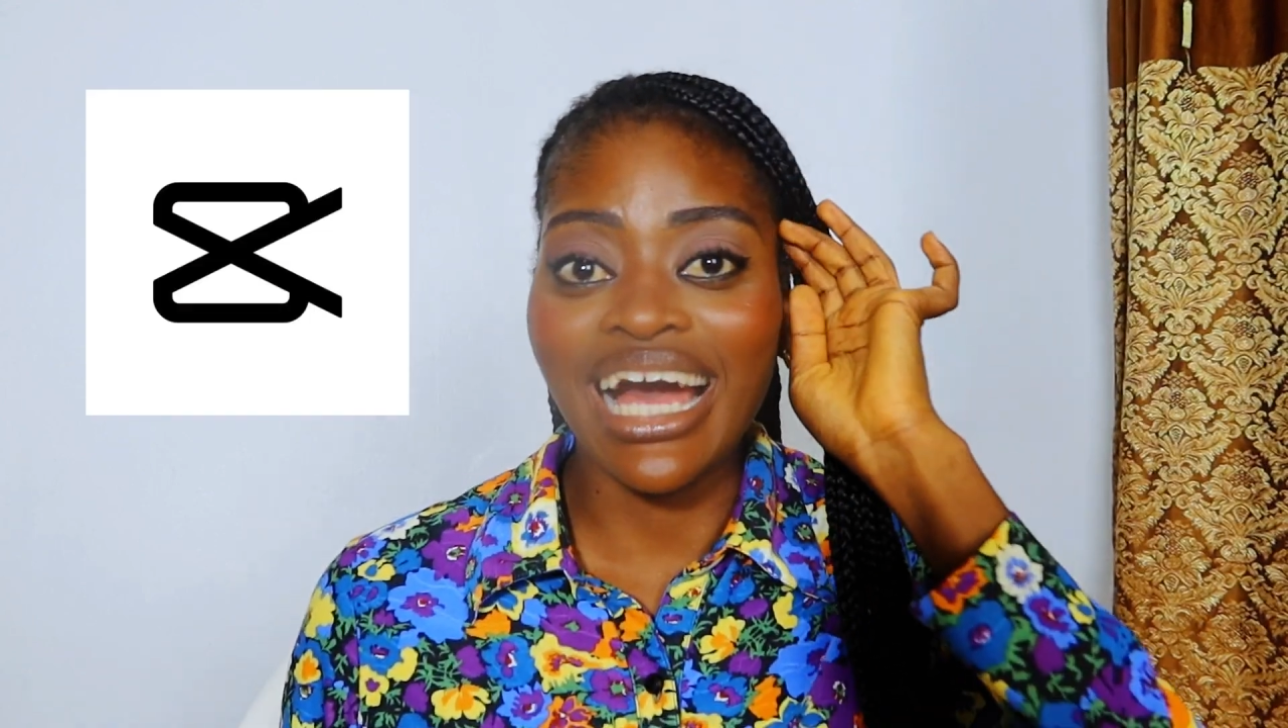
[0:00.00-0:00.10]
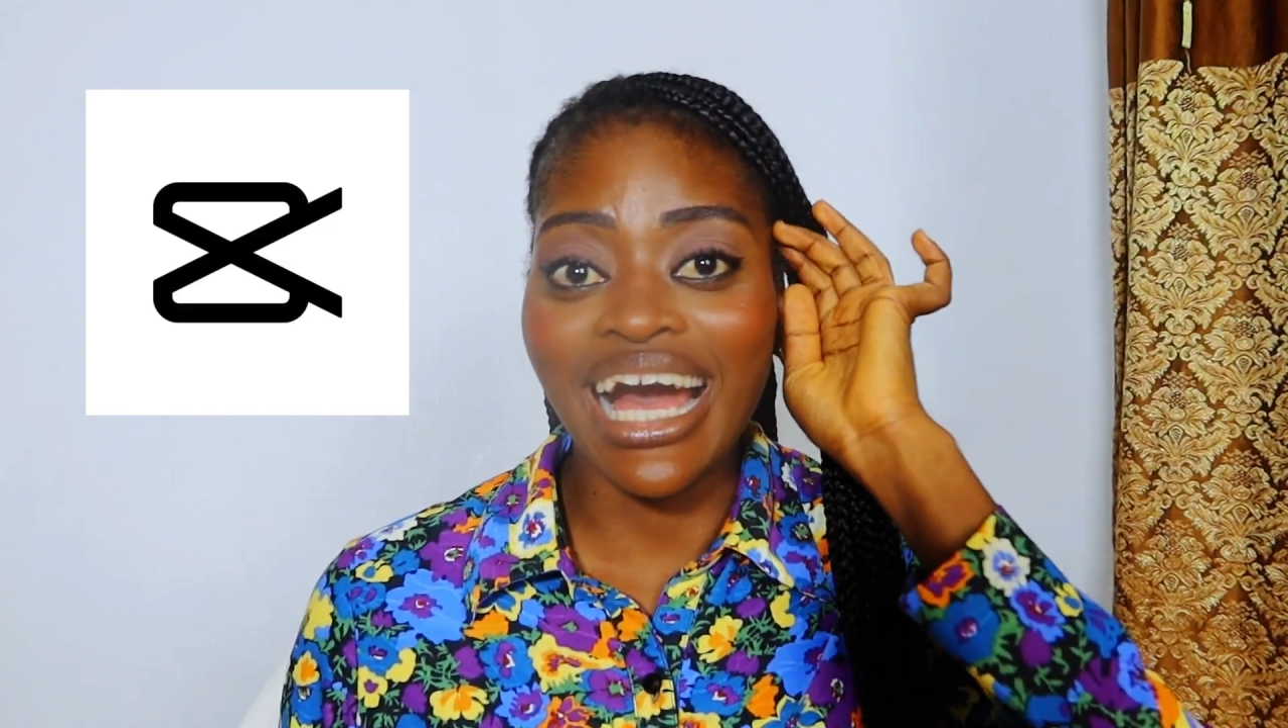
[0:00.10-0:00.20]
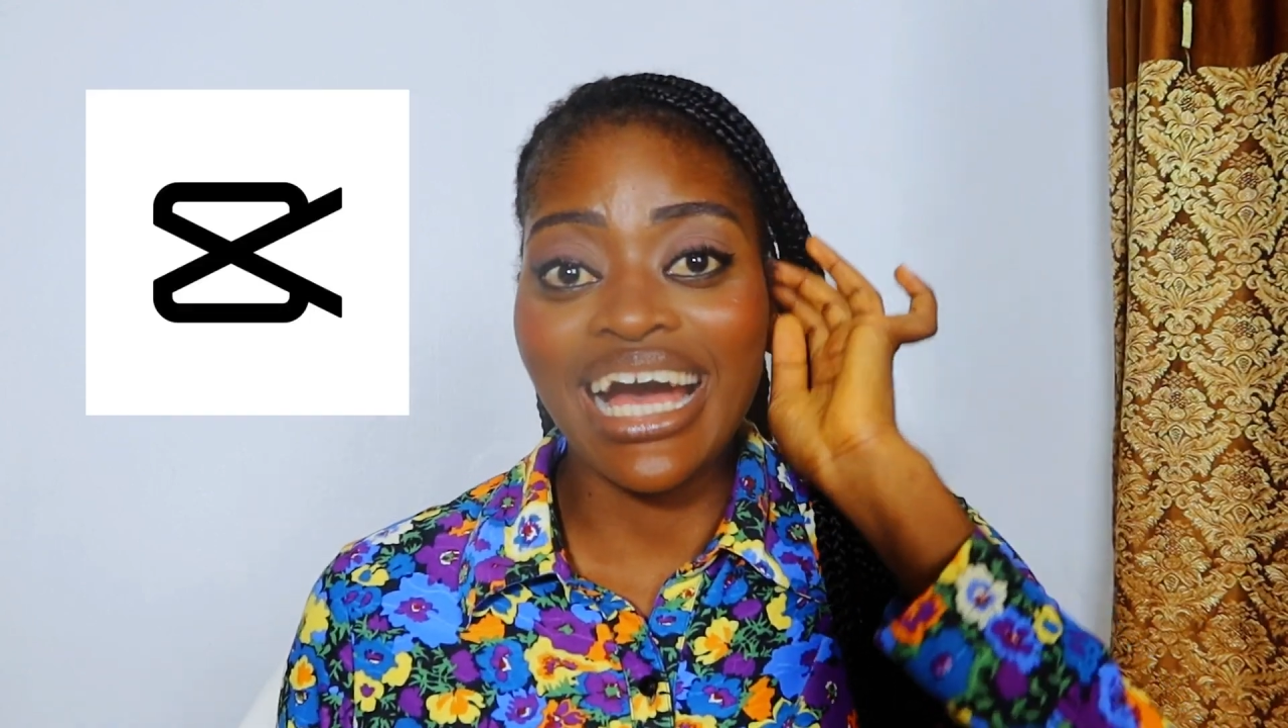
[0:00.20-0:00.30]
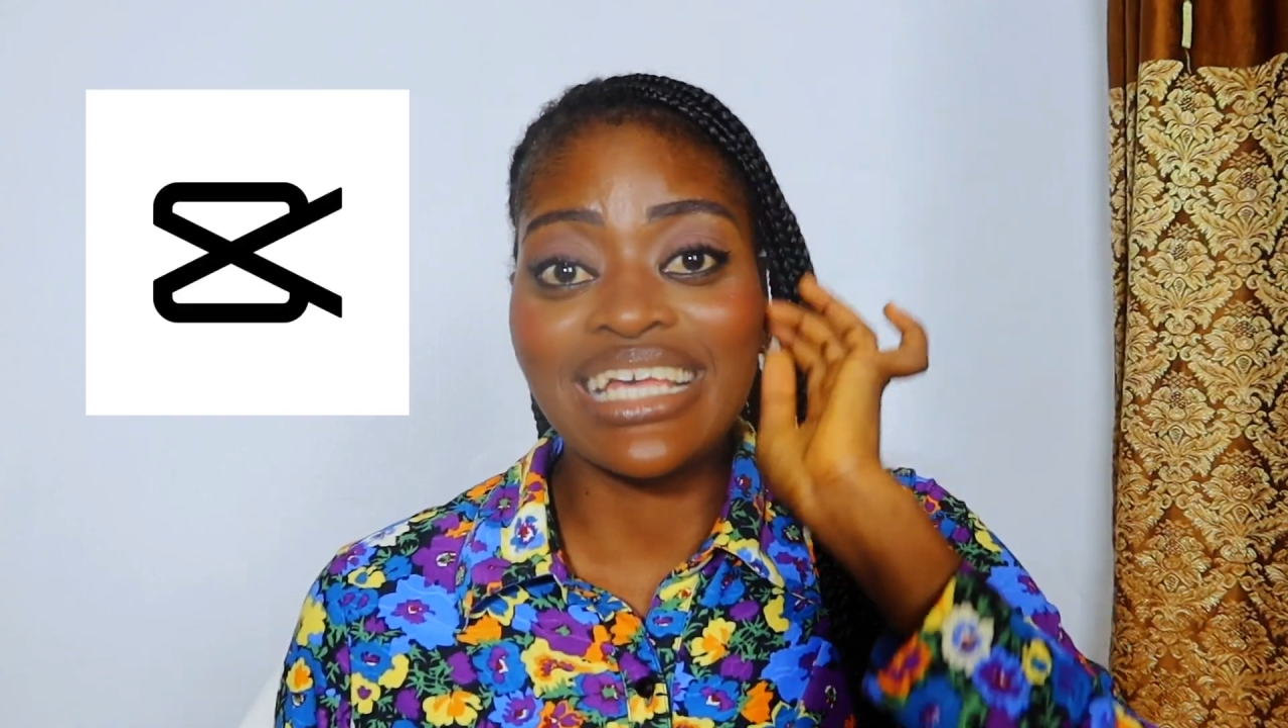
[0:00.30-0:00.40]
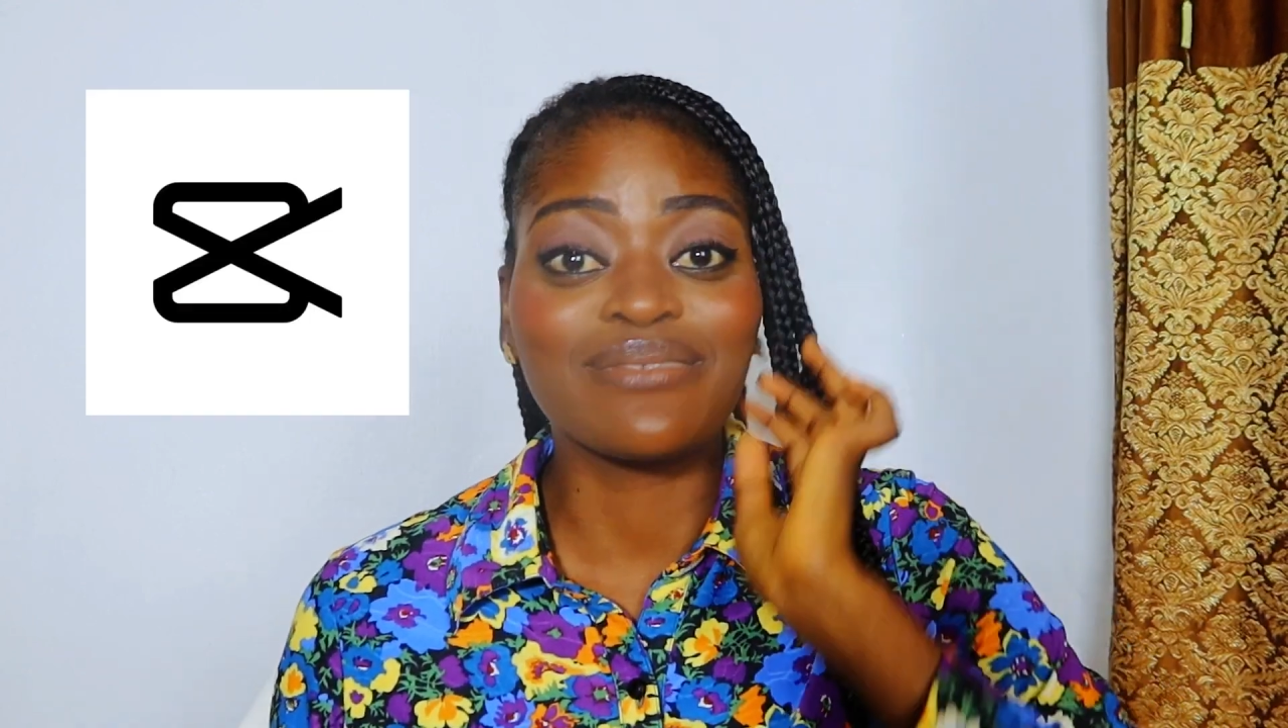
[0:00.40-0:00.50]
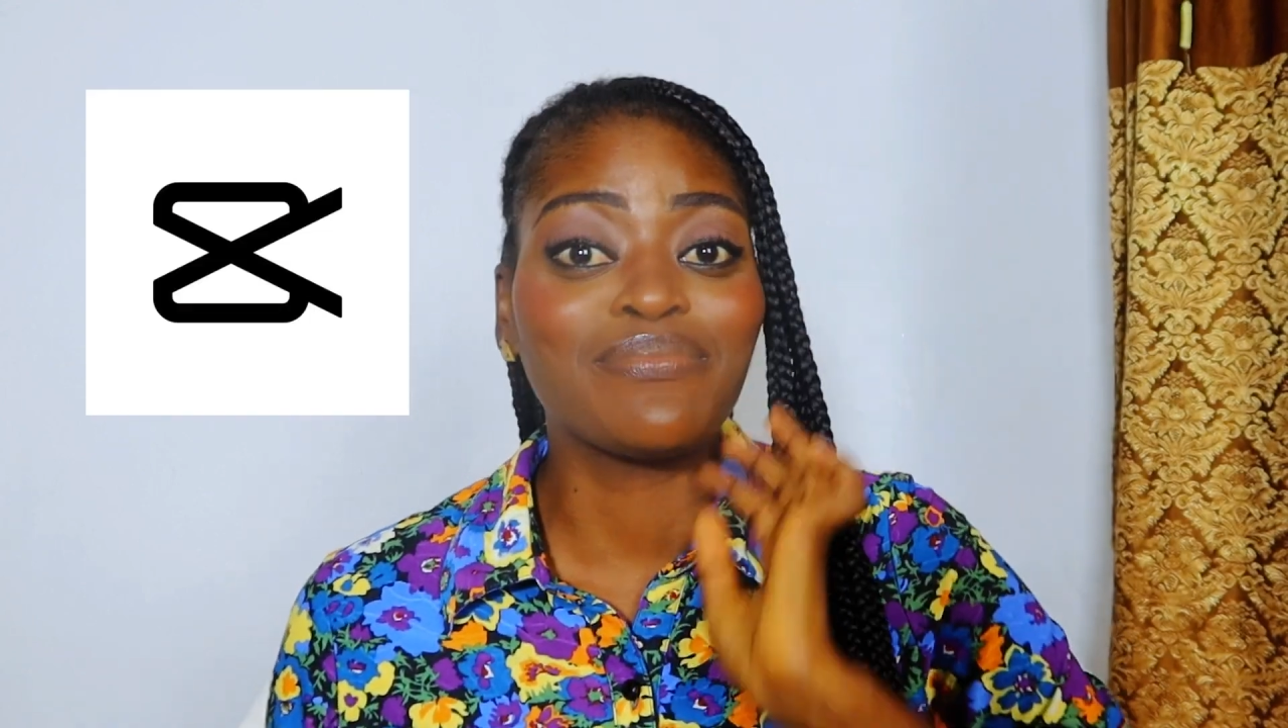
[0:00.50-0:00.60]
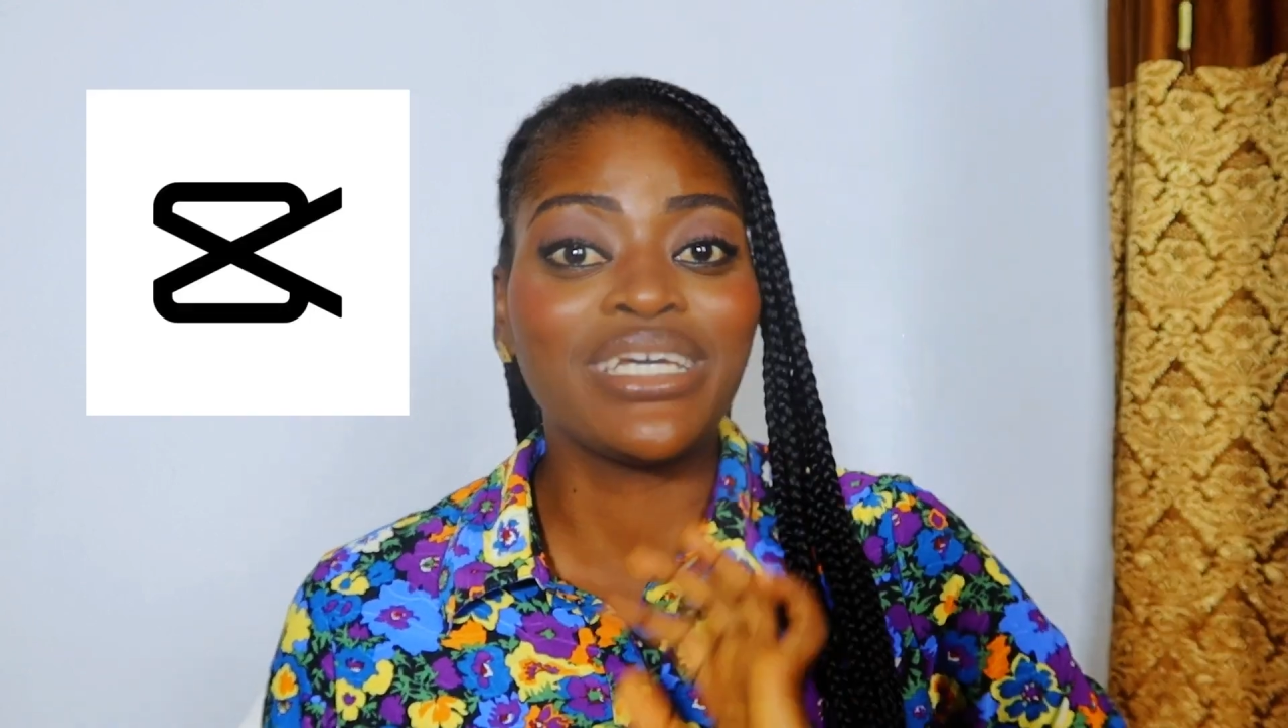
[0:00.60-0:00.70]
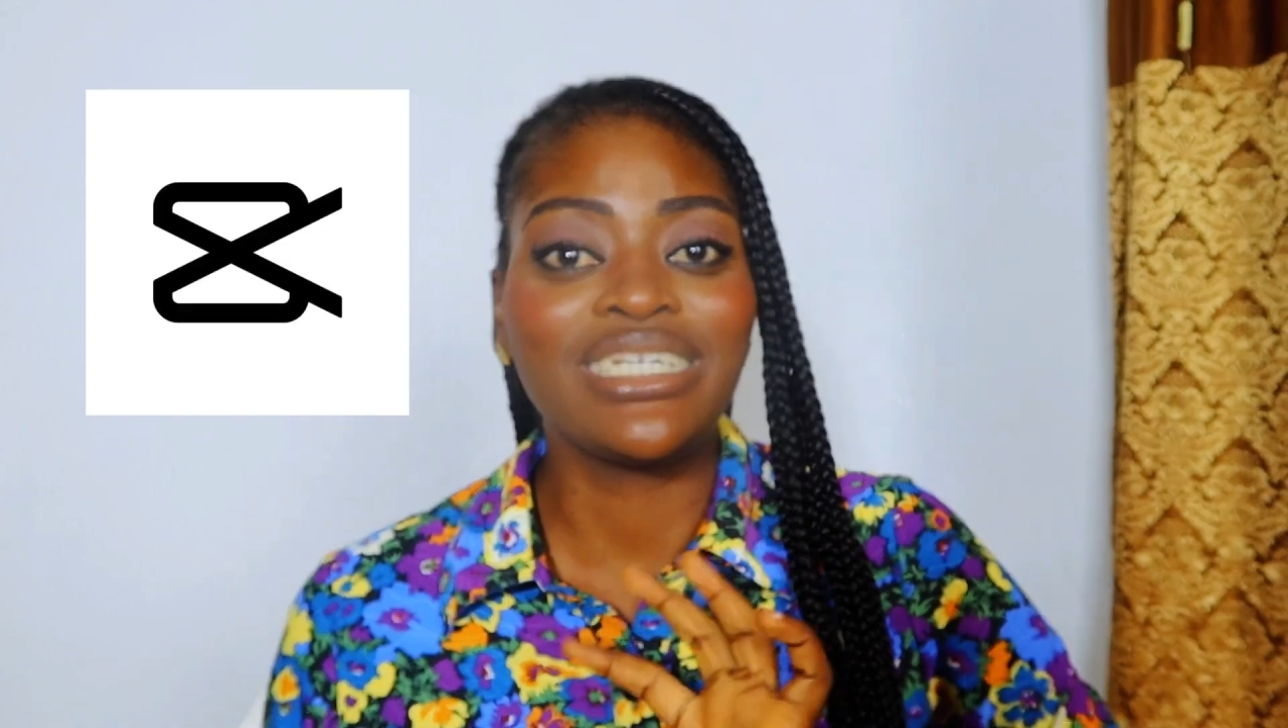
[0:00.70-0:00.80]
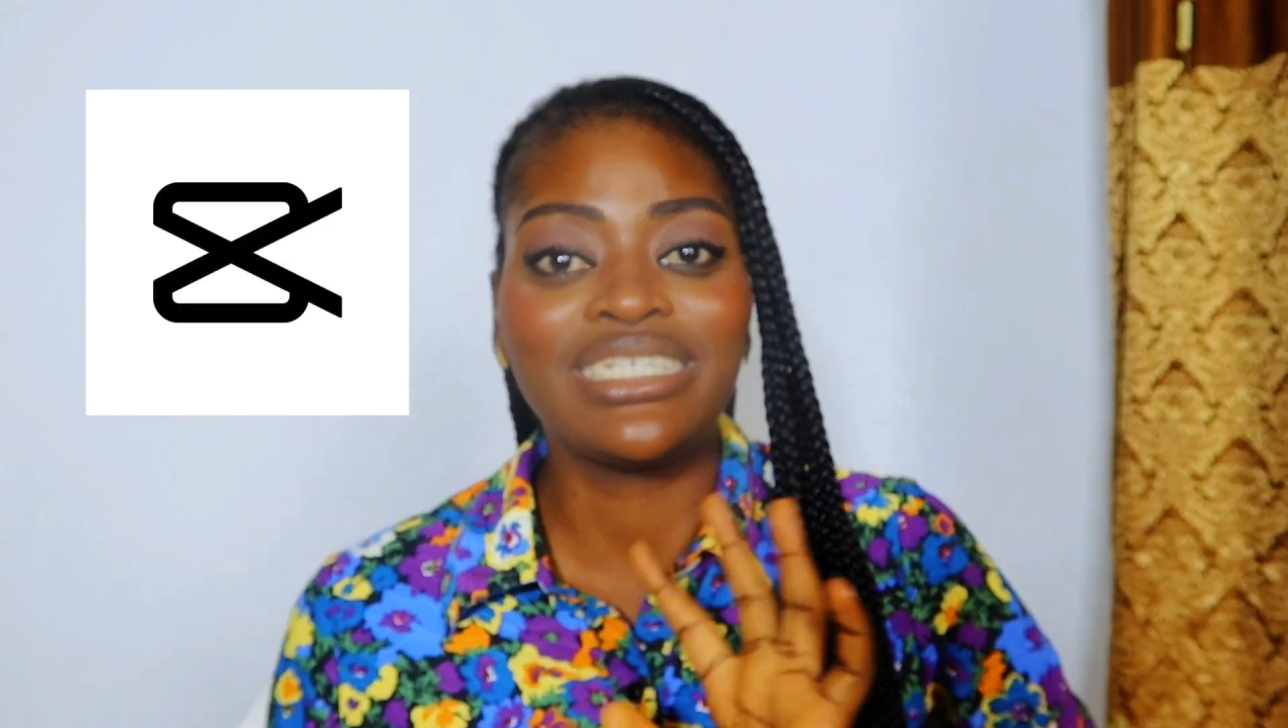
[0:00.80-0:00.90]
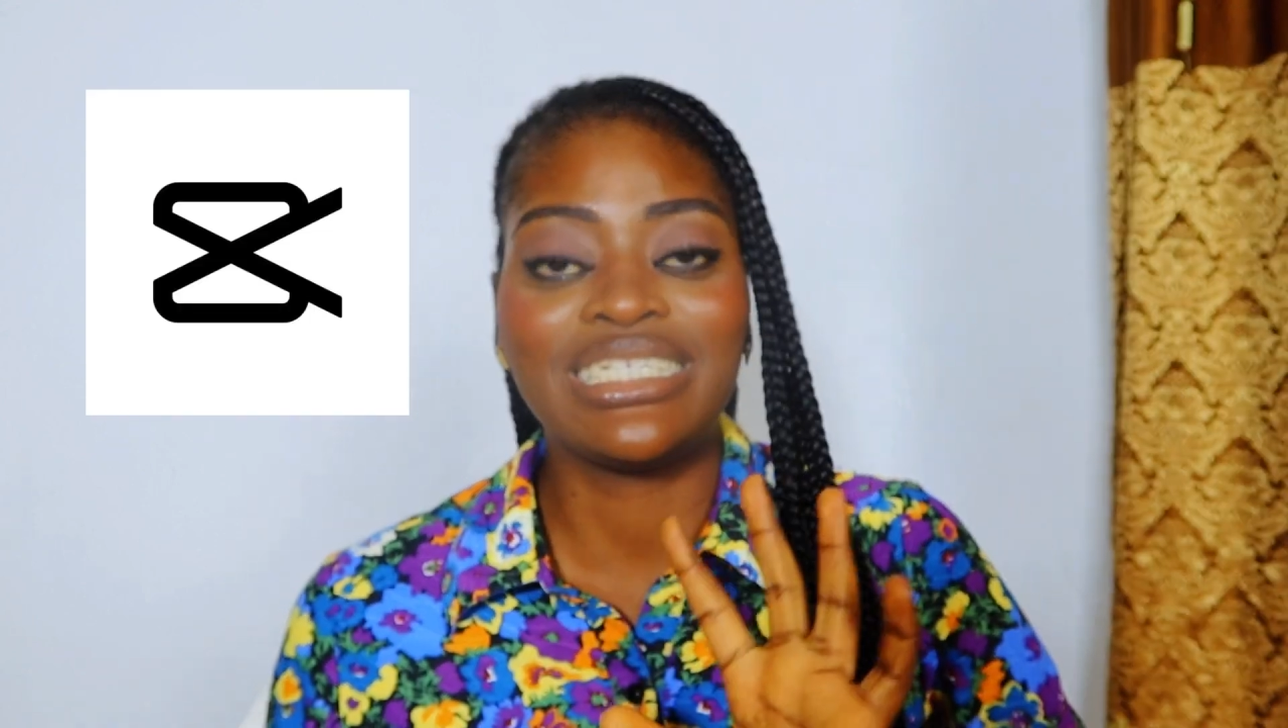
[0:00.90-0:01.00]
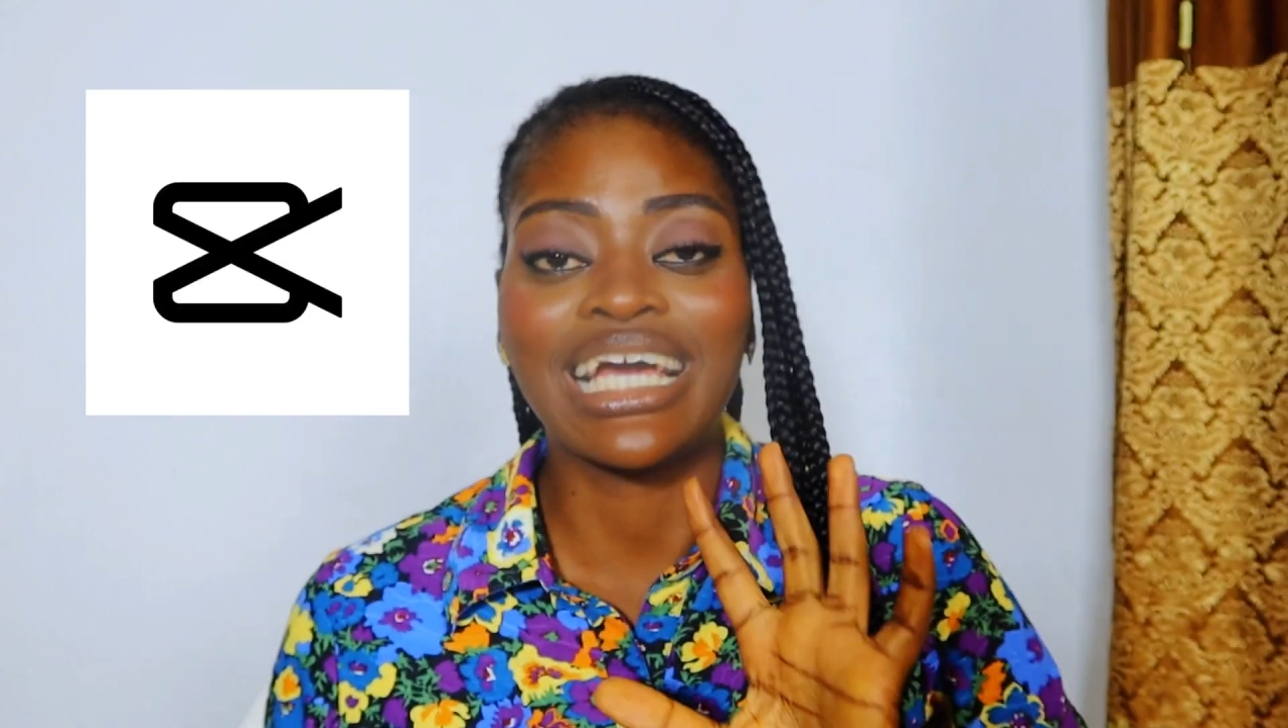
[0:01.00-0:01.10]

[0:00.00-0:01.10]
has made